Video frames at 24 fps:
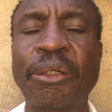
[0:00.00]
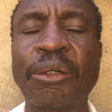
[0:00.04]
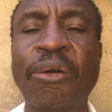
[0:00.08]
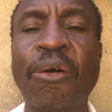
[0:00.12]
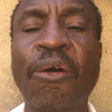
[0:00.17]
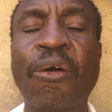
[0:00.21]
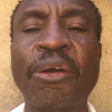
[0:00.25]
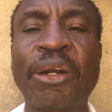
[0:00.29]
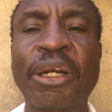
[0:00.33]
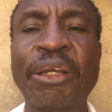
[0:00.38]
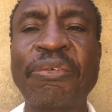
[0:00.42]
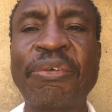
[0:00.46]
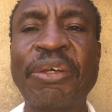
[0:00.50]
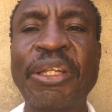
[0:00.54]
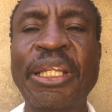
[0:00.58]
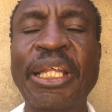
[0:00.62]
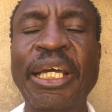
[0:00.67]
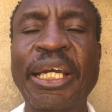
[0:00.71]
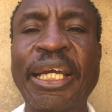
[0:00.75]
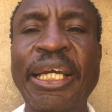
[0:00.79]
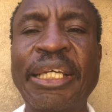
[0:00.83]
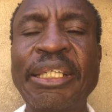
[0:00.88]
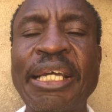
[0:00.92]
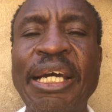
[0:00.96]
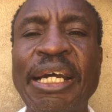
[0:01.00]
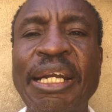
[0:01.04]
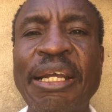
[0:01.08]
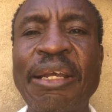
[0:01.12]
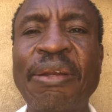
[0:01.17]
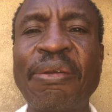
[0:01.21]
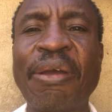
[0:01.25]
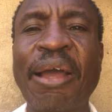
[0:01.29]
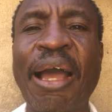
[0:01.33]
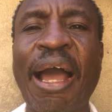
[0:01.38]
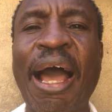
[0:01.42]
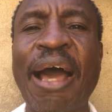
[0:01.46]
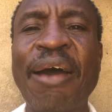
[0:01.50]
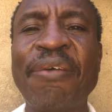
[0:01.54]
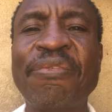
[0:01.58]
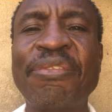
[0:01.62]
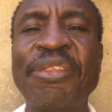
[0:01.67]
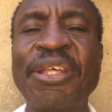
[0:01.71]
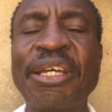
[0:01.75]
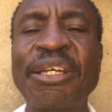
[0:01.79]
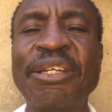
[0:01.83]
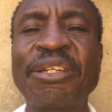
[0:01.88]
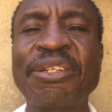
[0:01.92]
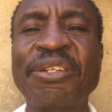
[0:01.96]
or even the Kenya Railway, have
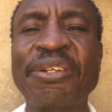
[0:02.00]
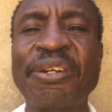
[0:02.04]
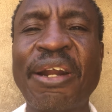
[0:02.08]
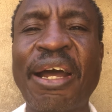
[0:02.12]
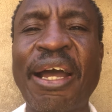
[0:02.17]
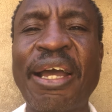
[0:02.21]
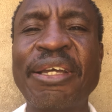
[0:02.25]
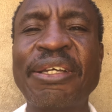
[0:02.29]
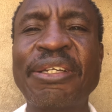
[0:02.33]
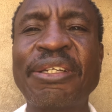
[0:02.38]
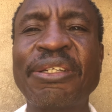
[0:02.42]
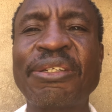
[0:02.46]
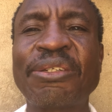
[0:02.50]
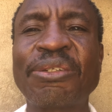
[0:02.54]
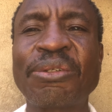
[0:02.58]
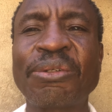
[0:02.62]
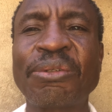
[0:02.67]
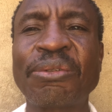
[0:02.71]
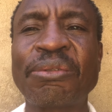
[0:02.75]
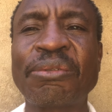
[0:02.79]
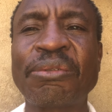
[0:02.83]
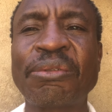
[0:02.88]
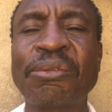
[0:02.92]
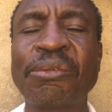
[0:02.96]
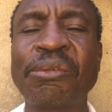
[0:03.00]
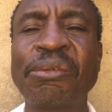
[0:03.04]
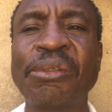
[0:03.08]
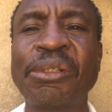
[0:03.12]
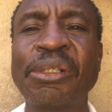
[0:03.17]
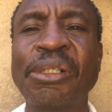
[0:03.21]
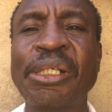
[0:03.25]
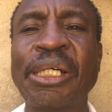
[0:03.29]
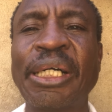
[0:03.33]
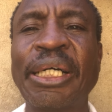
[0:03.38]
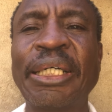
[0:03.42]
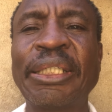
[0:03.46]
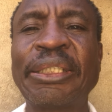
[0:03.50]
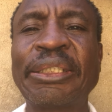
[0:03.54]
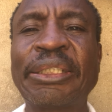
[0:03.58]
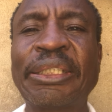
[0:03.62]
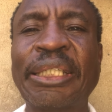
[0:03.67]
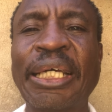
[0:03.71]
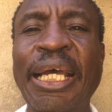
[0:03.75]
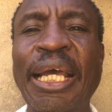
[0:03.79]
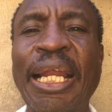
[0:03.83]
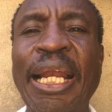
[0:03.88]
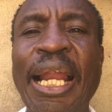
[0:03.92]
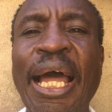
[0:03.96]
they tried to
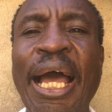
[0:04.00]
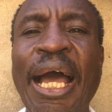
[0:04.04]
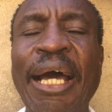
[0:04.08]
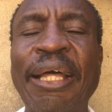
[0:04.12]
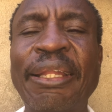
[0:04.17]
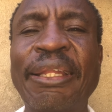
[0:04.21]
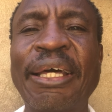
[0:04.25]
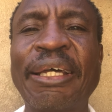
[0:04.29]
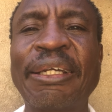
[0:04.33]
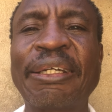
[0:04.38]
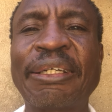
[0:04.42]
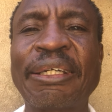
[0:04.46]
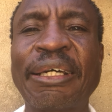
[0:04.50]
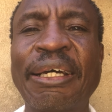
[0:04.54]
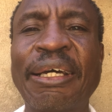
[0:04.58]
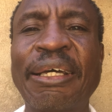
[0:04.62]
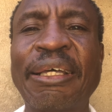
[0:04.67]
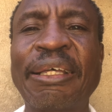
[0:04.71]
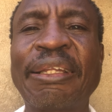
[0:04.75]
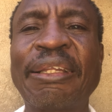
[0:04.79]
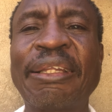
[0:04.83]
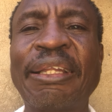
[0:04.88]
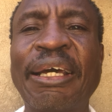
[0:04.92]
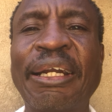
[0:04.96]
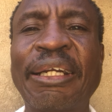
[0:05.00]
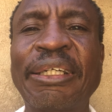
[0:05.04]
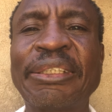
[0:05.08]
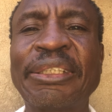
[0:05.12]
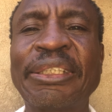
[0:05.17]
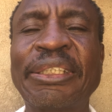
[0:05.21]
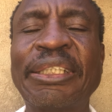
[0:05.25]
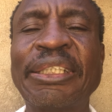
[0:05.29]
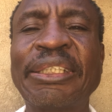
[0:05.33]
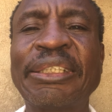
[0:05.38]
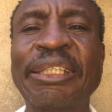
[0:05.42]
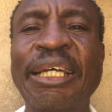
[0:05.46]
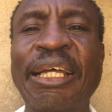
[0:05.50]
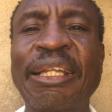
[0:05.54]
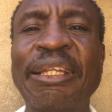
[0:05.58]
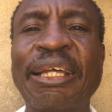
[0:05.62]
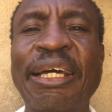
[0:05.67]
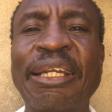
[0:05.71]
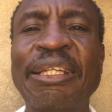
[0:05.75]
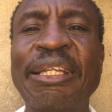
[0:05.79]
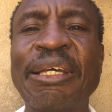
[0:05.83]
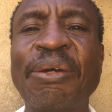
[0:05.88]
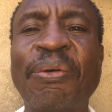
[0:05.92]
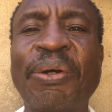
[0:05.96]
tell her that uh, there is this and
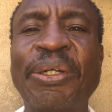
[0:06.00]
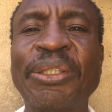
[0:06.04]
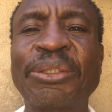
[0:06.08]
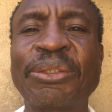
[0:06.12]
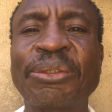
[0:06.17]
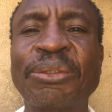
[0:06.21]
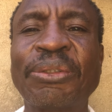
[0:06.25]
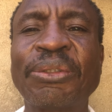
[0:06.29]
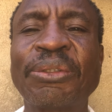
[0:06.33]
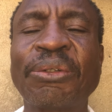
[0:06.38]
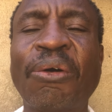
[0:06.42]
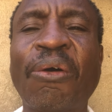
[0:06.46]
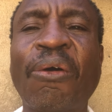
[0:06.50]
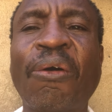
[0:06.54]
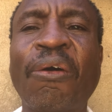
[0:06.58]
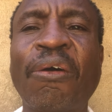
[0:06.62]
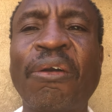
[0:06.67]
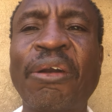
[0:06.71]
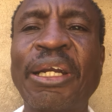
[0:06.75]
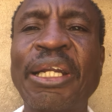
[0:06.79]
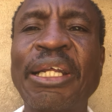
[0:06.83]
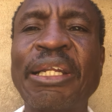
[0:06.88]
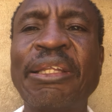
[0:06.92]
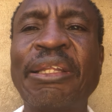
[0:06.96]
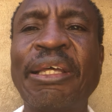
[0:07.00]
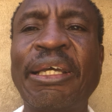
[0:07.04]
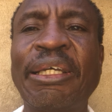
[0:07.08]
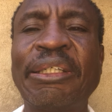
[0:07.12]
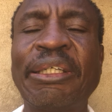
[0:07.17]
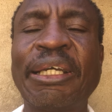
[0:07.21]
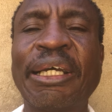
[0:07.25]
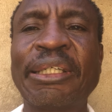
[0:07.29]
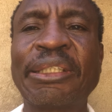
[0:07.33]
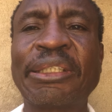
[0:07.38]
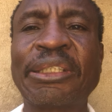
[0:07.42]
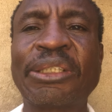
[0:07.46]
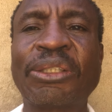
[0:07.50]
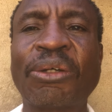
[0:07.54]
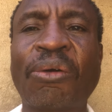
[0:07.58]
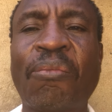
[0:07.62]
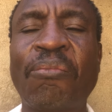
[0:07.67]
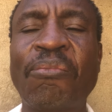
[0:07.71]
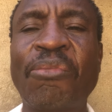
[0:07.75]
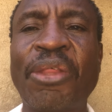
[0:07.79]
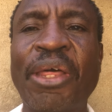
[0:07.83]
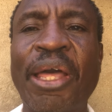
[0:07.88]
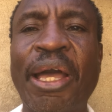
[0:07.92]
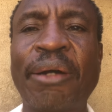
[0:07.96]
that they want to do or did they just
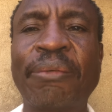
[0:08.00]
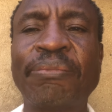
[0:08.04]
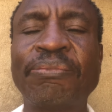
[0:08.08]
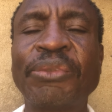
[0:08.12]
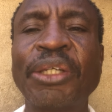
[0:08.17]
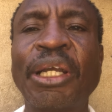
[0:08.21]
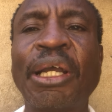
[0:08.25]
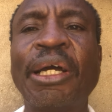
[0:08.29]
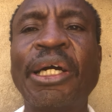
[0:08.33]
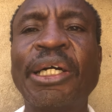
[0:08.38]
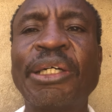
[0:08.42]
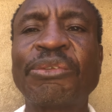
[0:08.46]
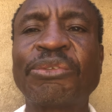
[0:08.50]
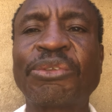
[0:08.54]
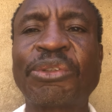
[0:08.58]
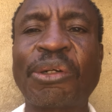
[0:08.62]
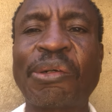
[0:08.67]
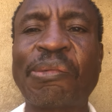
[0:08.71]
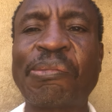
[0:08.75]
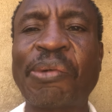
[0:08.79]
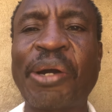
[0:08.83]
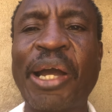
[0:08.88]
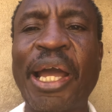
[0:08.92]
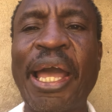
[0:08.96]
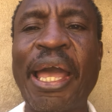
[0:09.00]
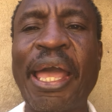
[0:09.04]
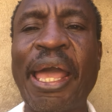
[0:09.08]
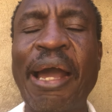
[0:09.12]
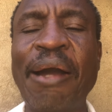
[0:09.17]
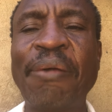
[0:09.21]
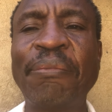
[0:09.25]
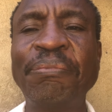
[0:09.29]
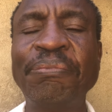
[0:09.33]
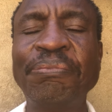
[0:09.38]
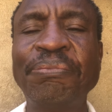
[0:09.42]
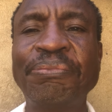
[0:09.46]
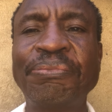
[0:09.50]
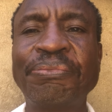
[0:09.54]
storm there from where i am